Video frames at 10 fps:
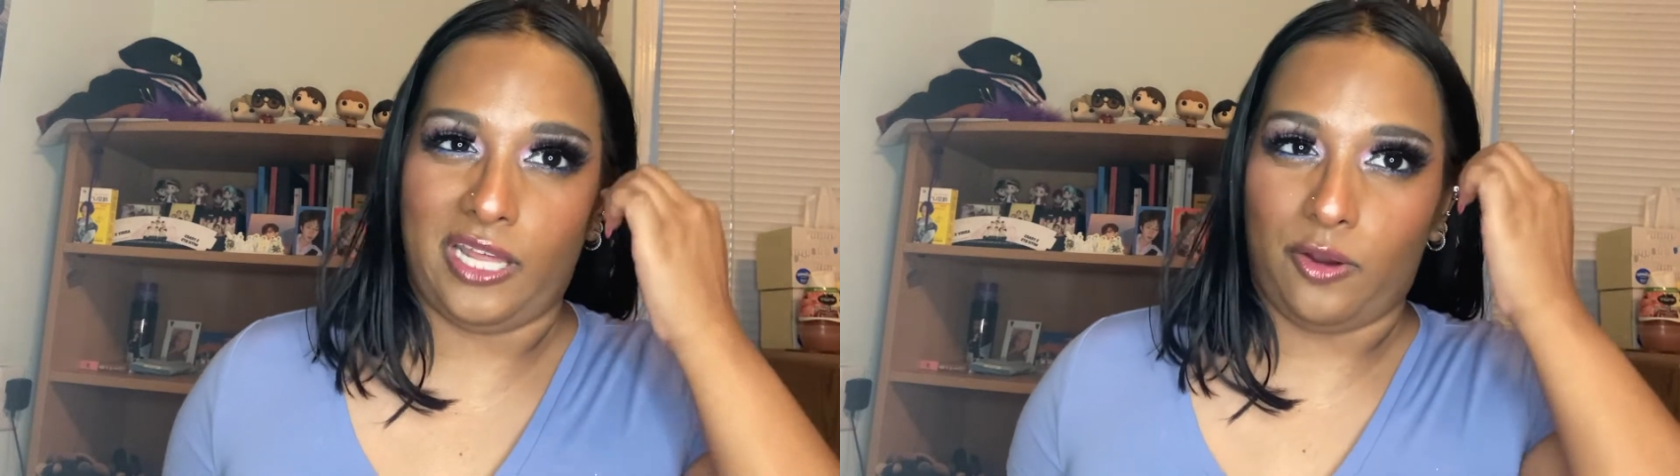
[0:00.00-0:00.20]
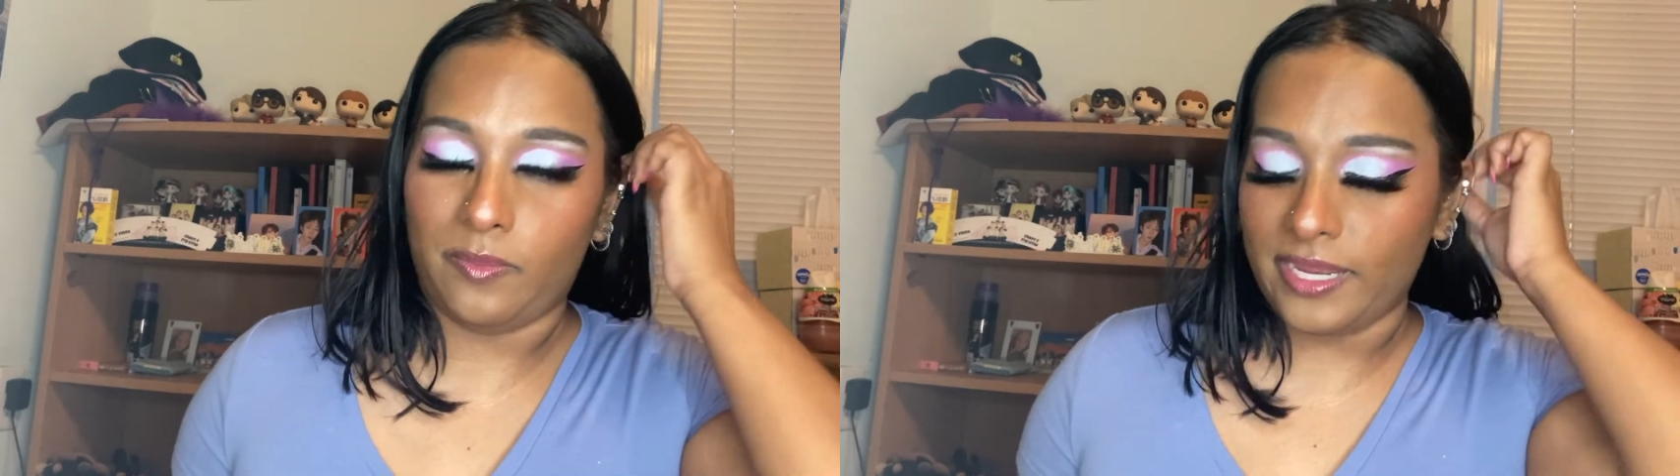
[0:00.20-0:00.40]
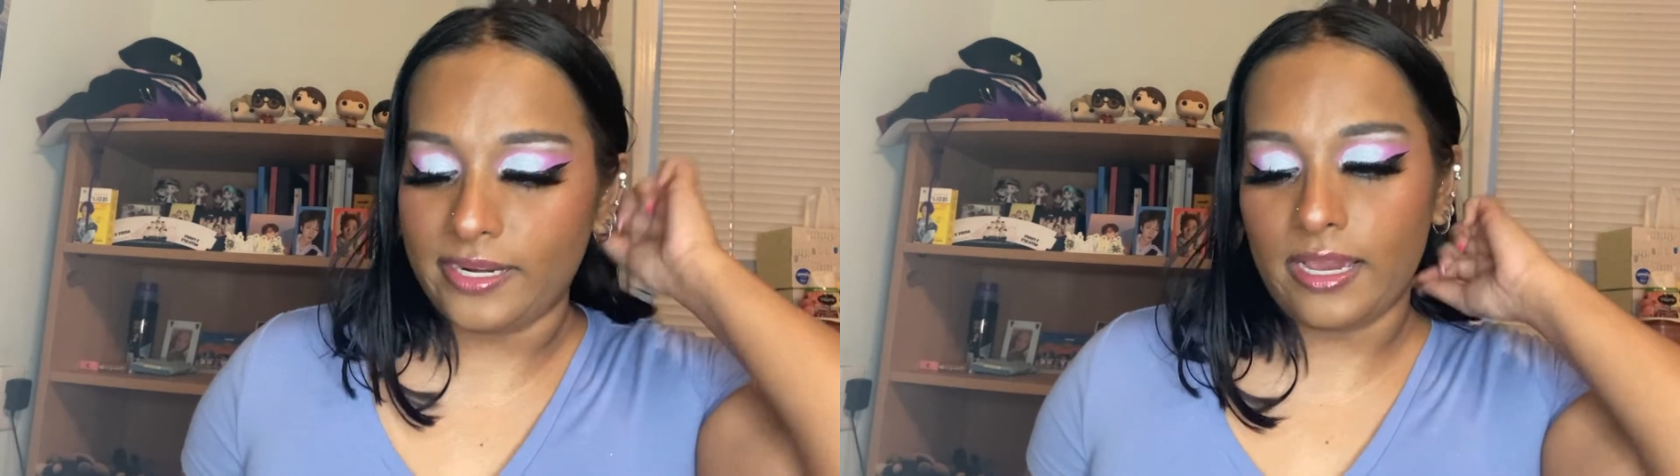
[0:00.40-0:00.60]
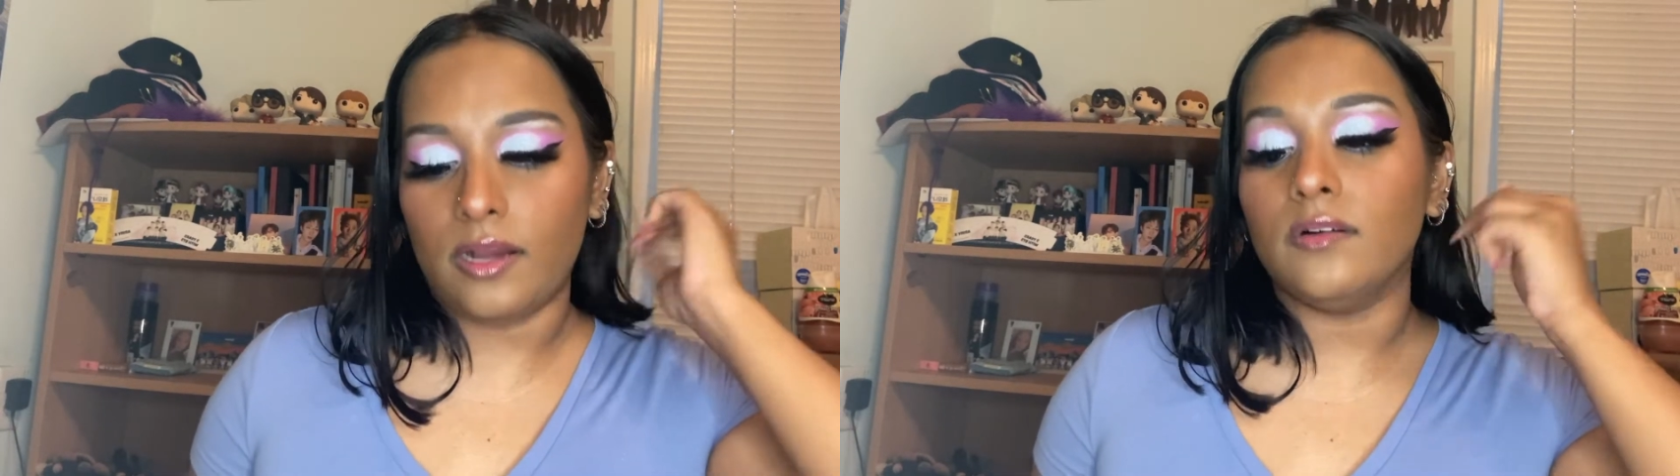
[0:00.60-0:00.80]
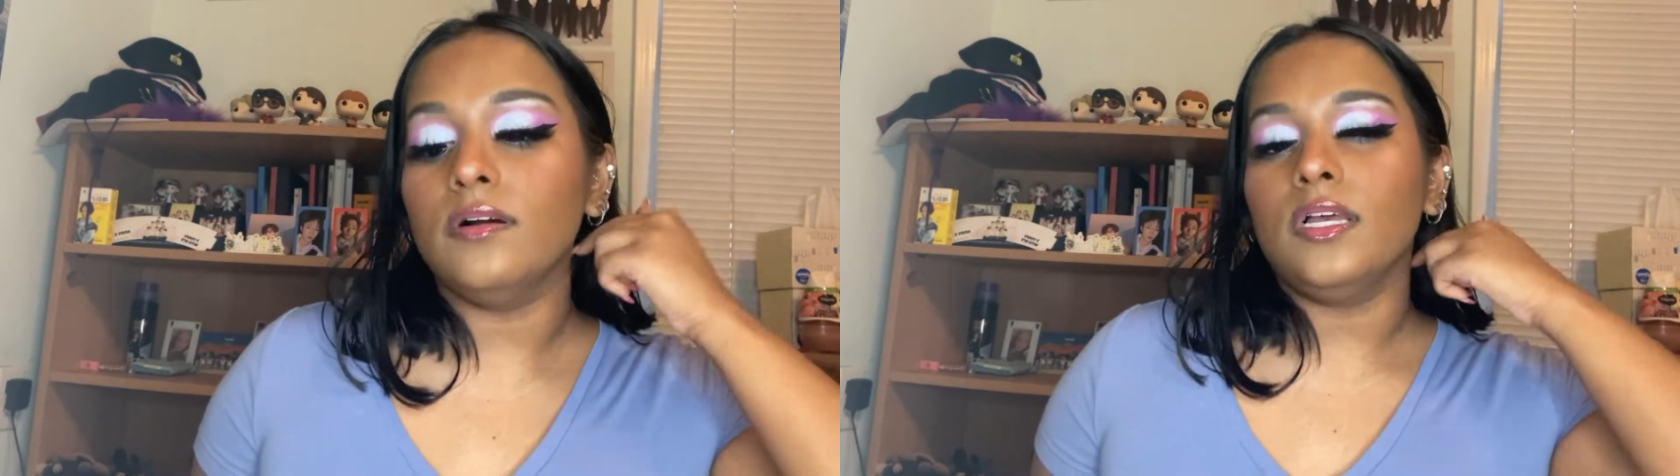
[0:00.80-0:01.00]
out by
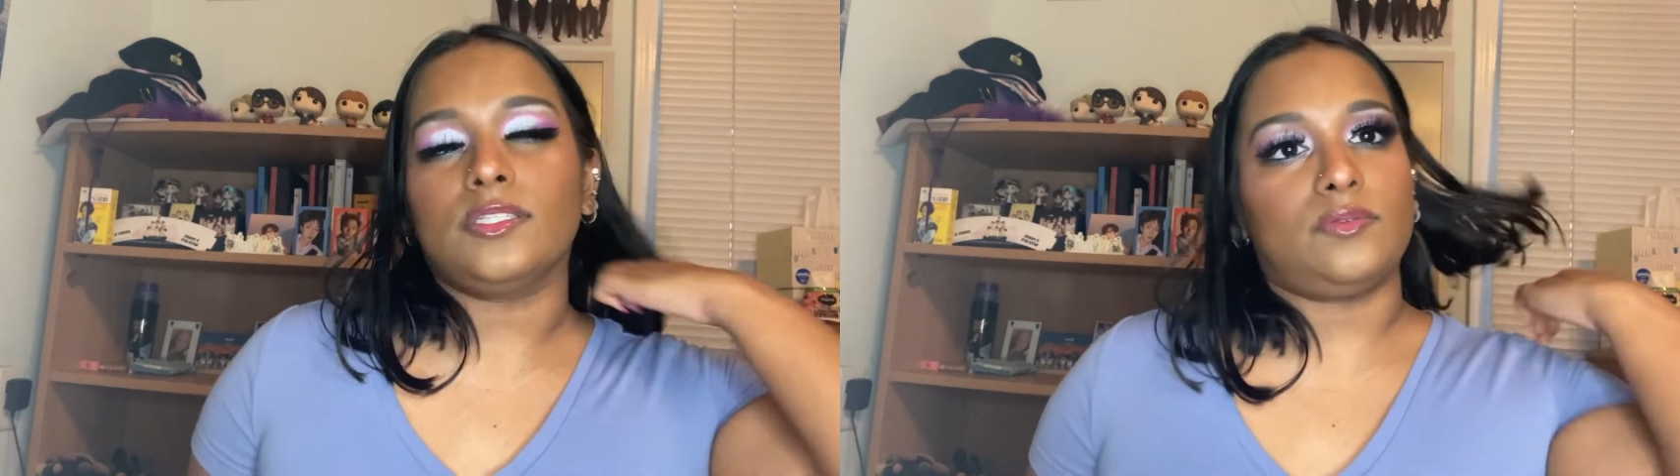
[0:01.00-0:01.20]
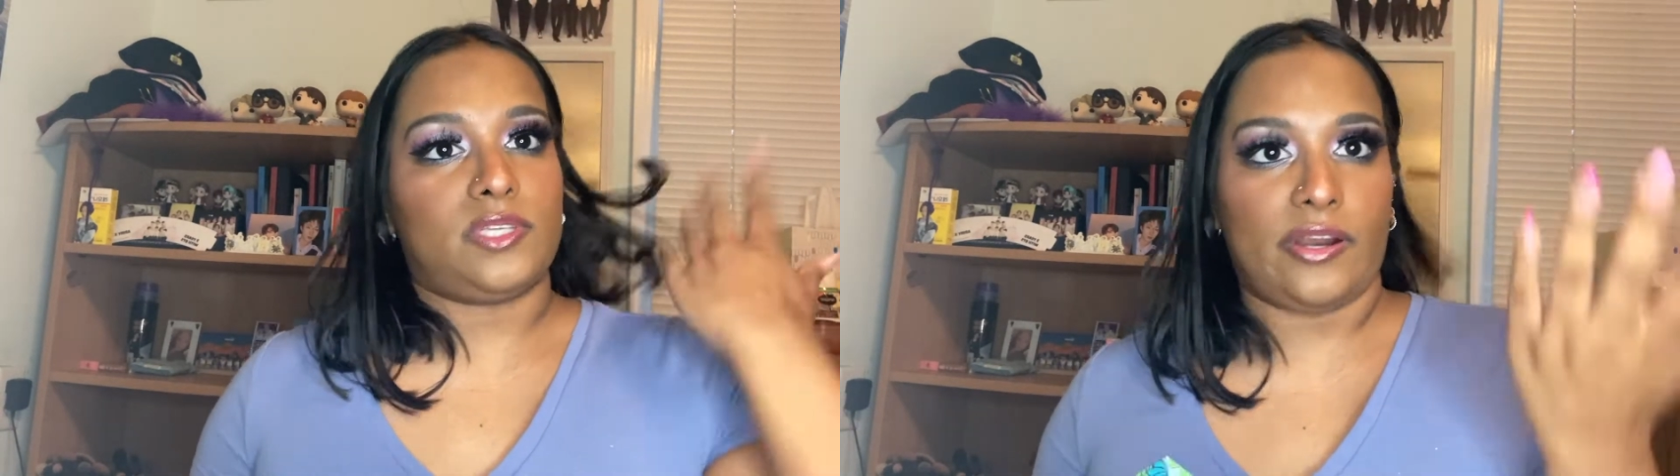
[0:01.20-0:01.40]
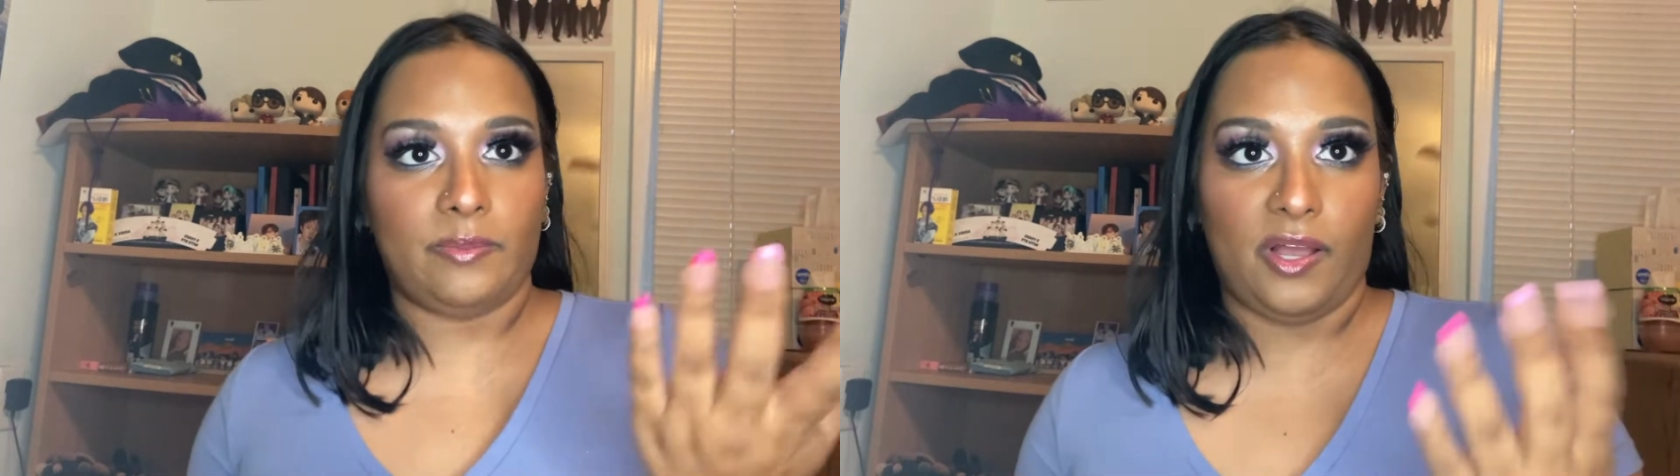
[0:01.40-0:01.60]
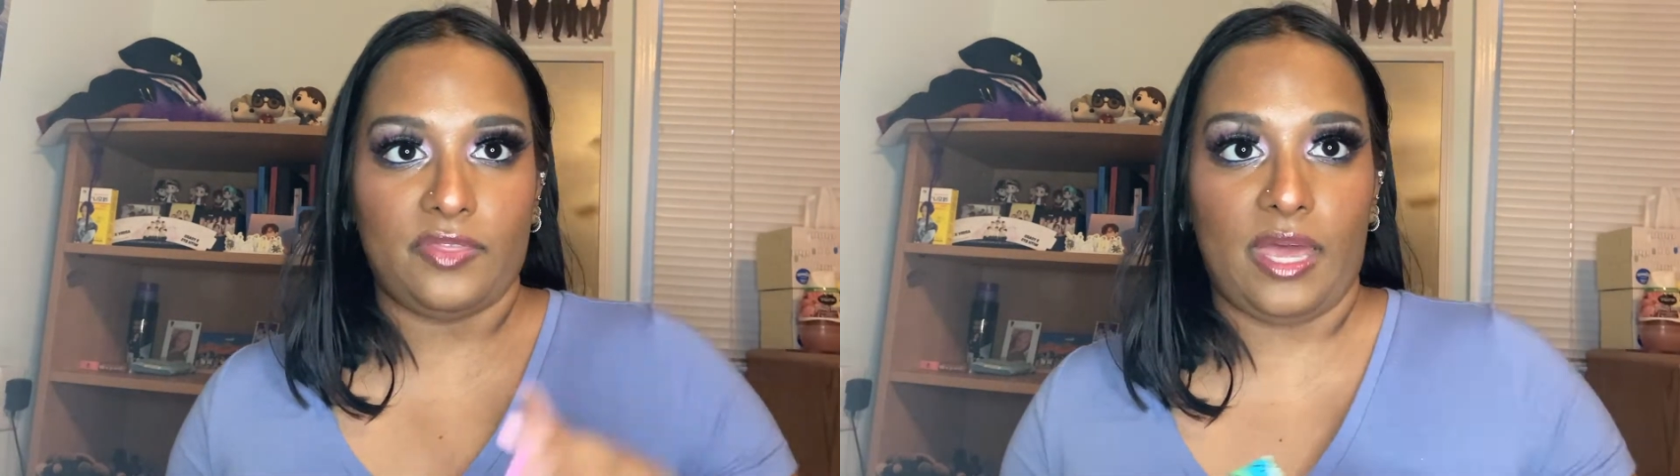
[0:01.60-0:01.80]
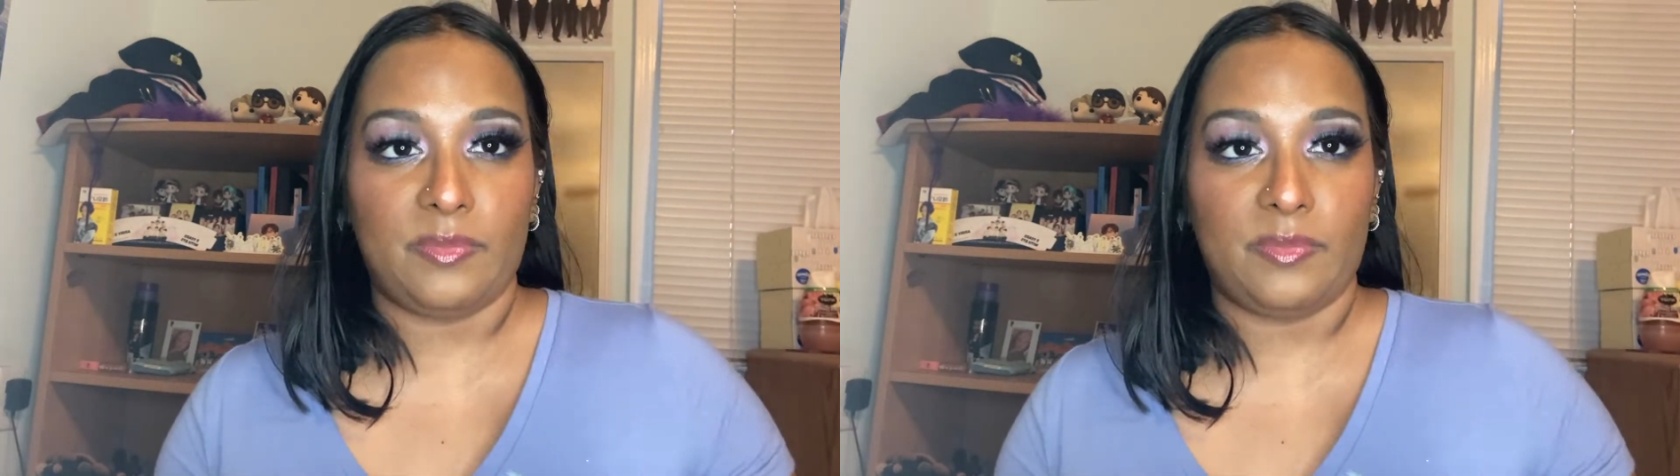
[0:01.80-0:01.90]
now, so sorry about that.